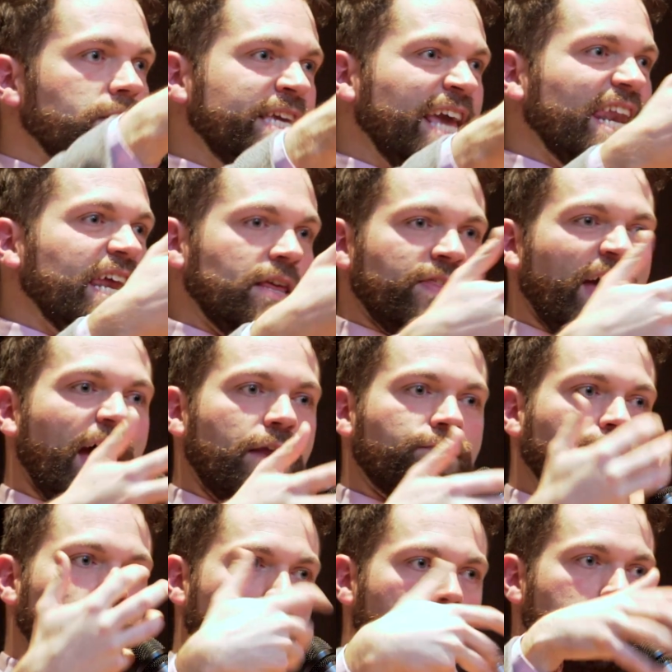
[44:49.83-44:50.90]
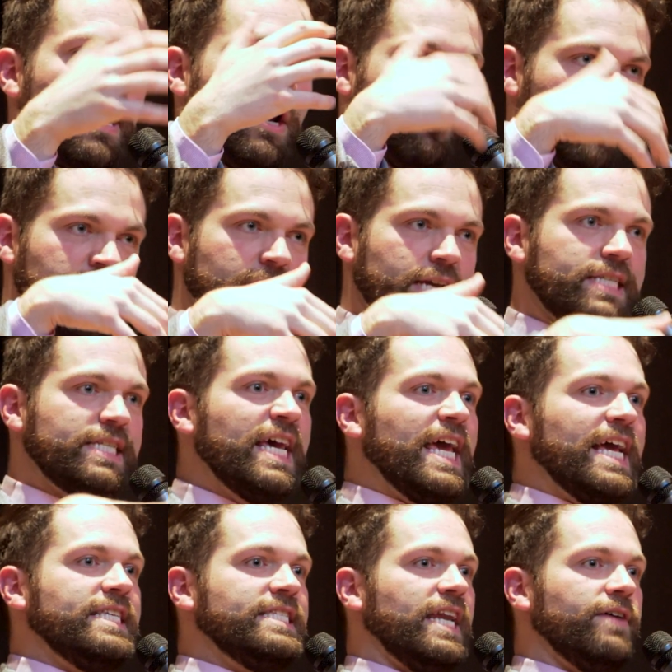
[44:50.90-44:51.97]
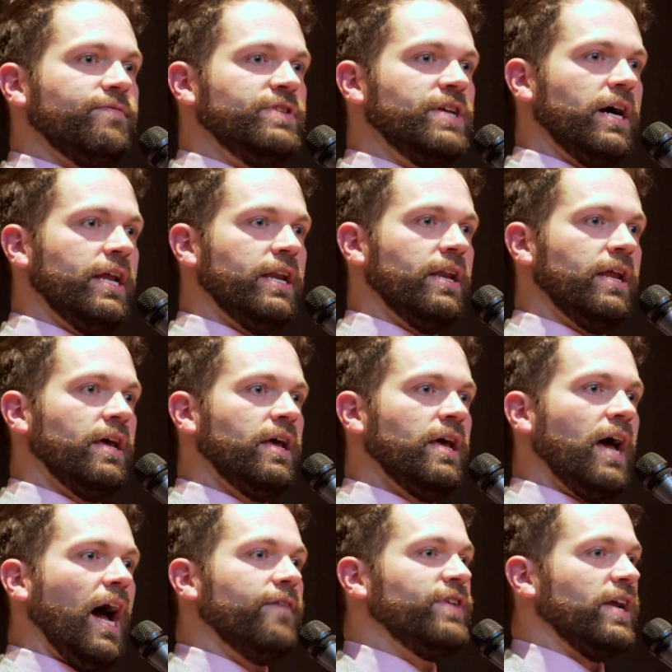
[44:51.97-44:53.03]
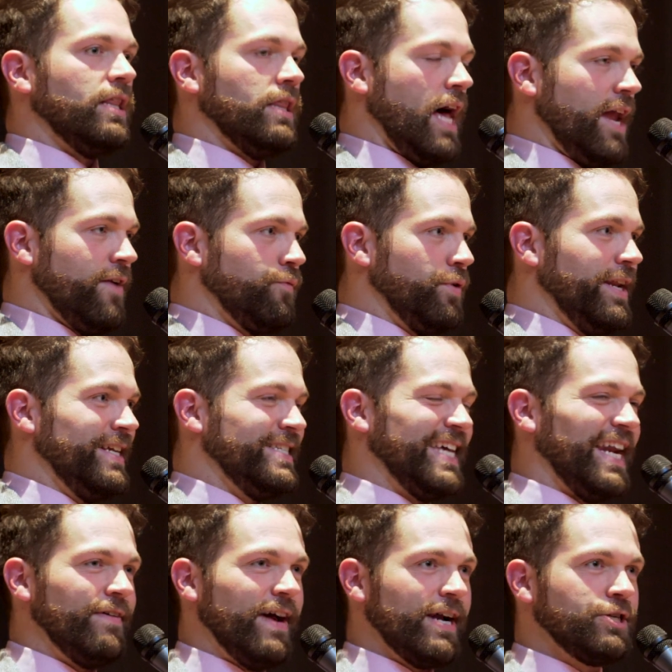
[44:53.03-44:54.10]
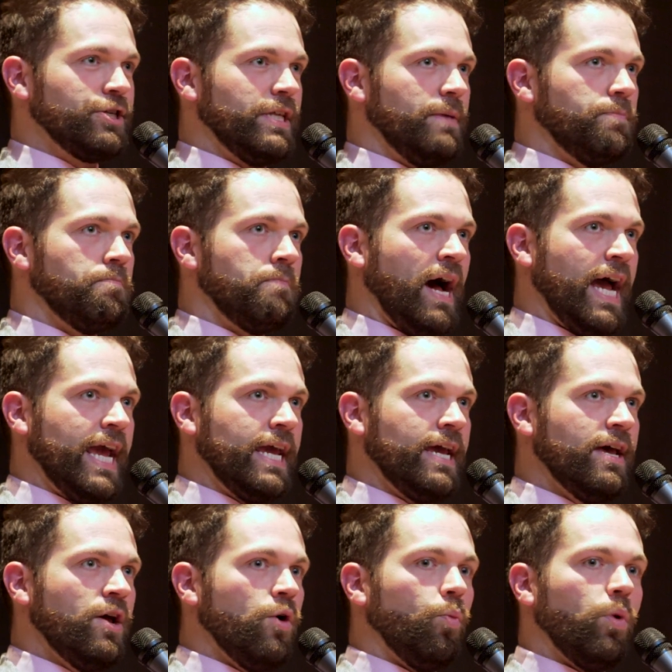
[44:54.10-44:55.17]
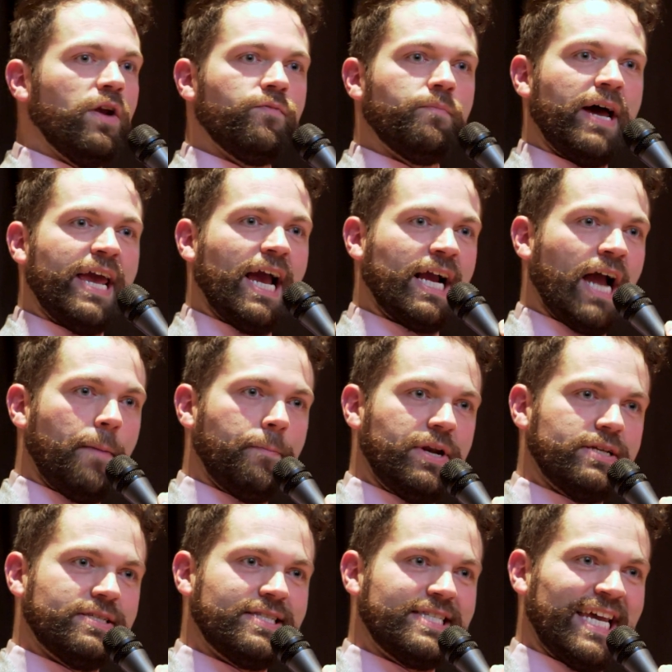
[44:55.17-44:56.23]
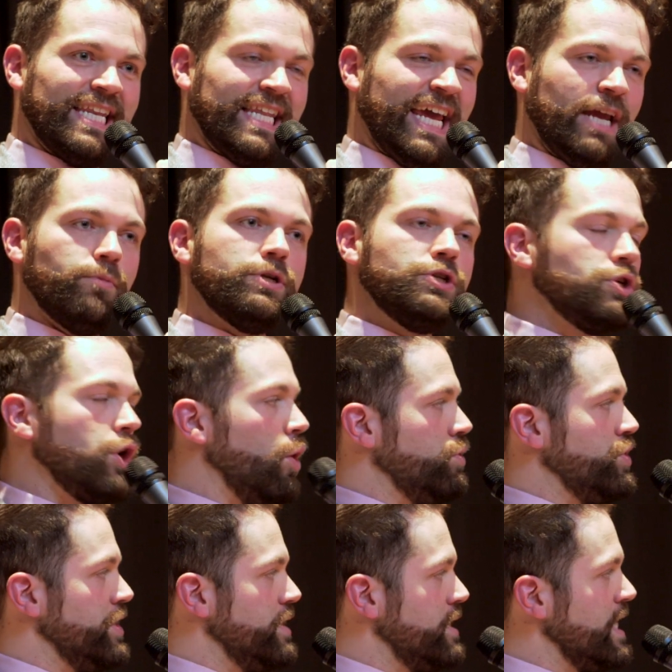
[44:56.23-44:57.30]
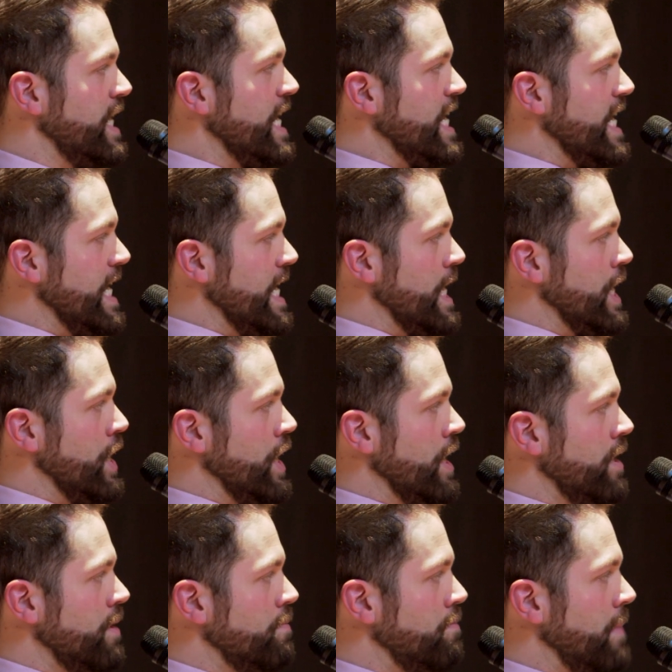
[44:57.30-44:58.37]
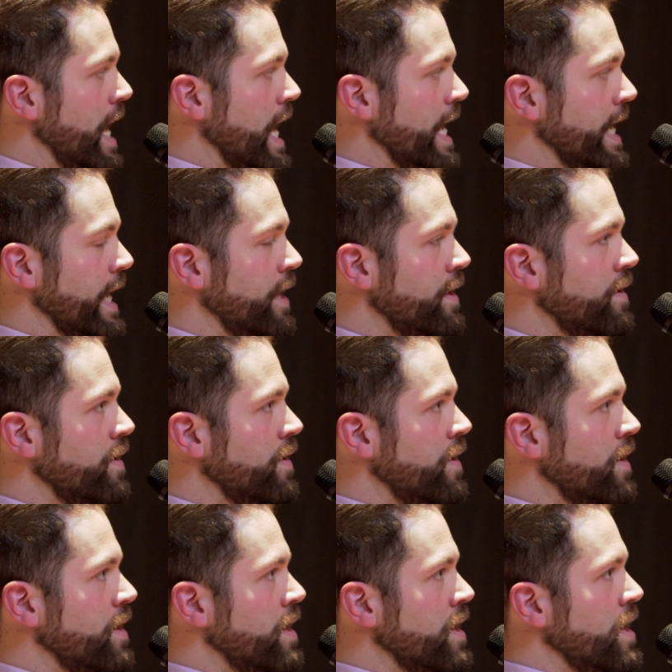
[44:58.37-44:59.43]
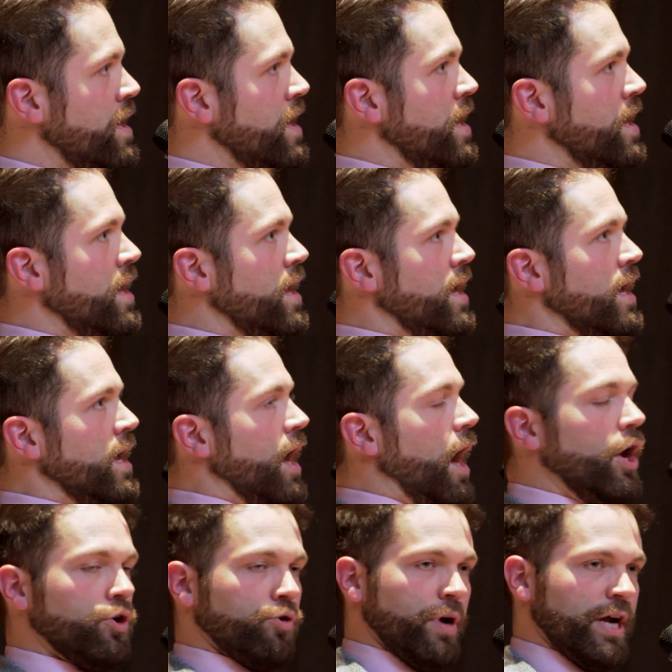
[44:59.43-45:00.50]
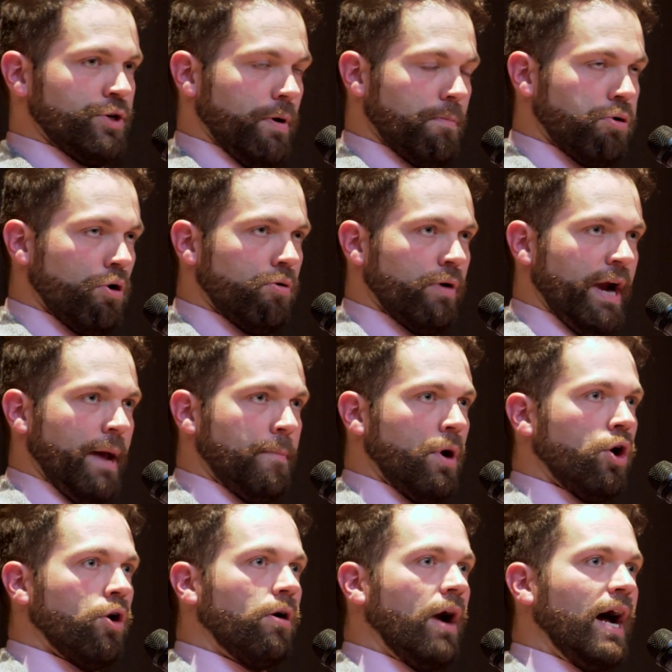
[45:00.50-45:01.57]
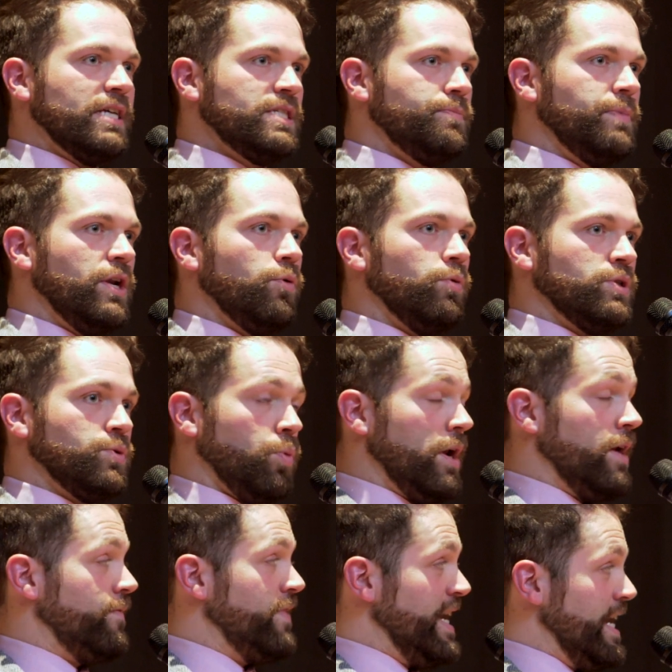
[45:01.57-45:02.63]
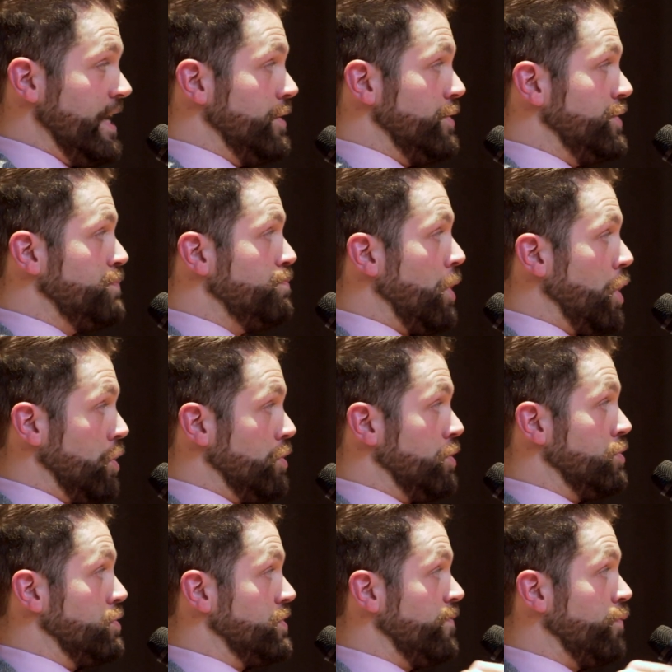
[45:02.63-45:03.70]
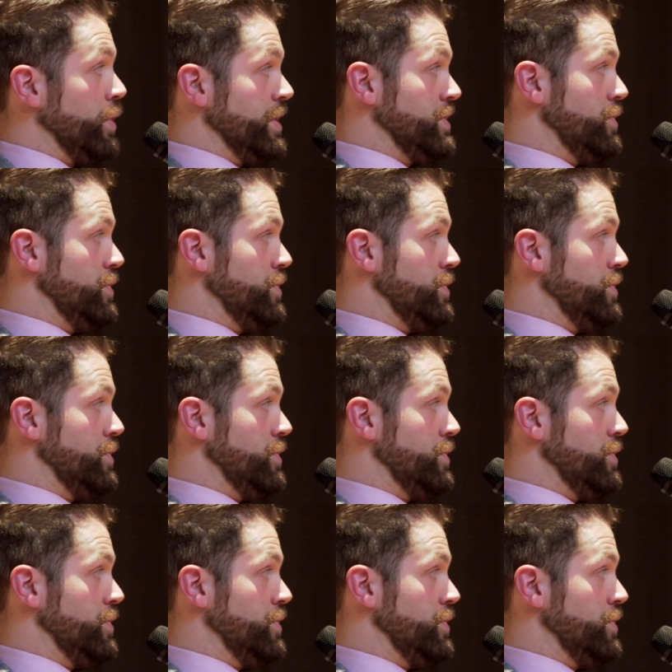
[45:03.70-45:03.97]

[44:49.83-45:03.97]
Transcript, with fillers: getting that from my readings is that I've done I've done a lot of readings and I've actually my one of my accompanists and language coaches in my undergraduate program, her husband was one of his partner's voice